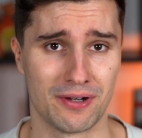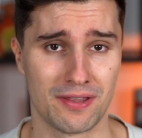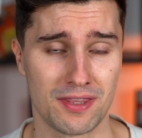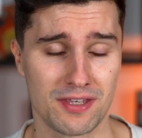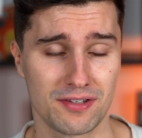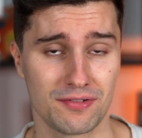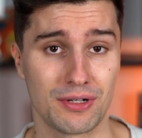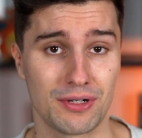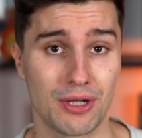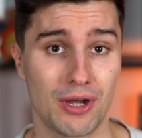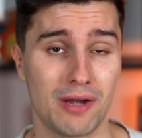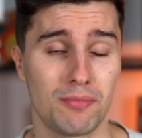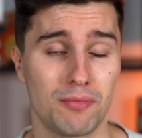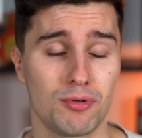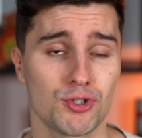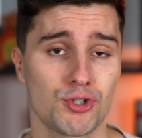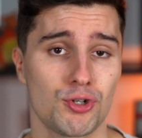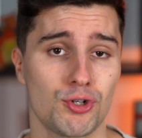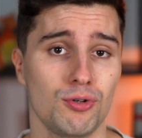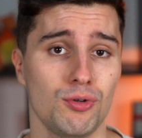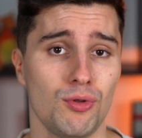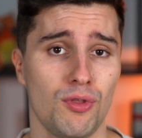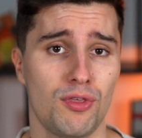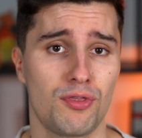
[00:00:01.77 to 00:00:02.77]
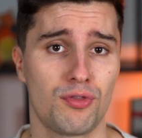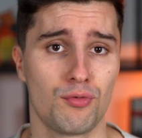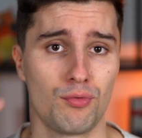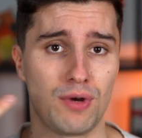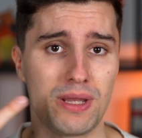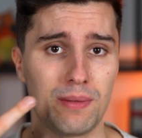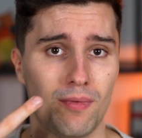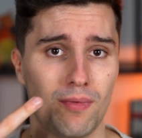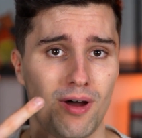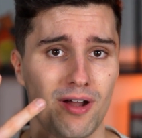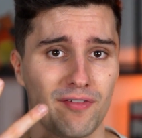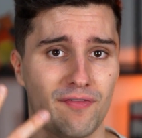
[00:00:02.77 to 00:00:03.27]
In this video, I will show you
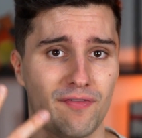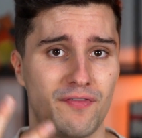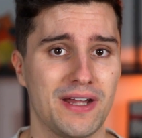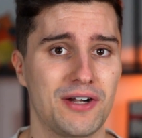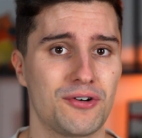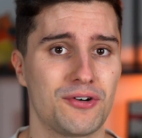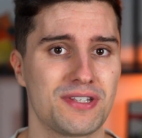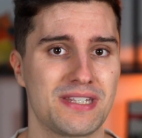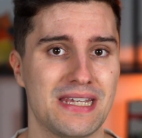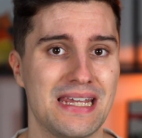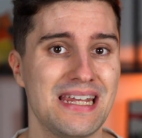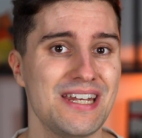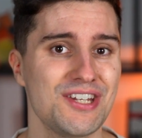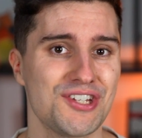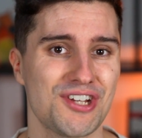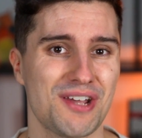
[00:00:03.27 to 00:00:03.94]
three modifiers in